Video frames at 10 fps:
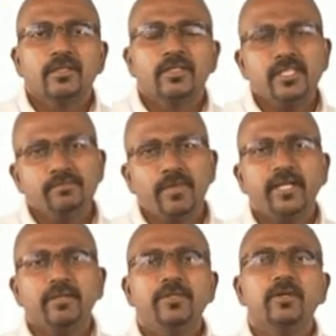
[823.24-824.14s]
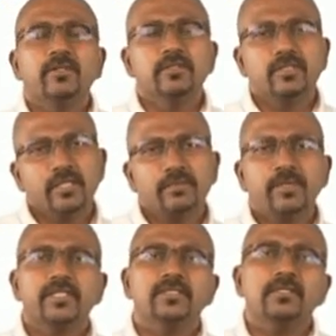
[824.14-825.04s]
This might be also
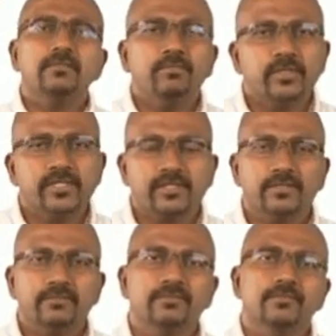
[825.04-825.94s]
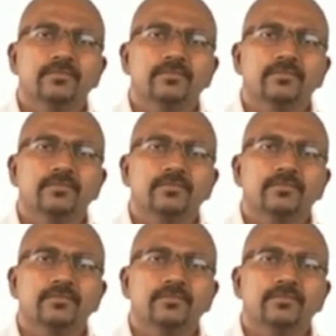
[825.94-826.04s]
termed as the pull system,